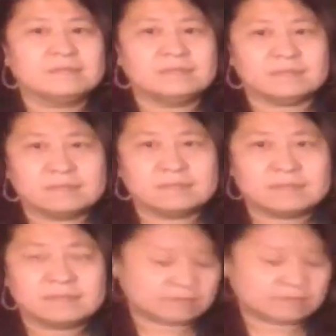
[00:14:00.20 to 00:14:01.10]

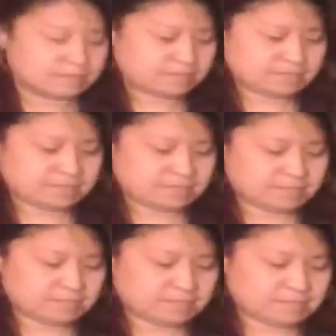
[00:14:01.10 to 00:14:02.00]

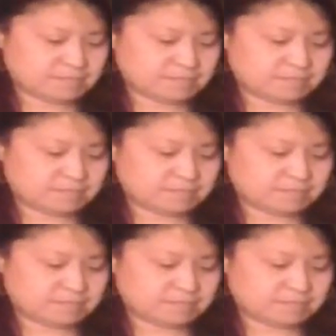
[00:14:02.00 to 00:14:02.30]
No words are spoken by the person on screen.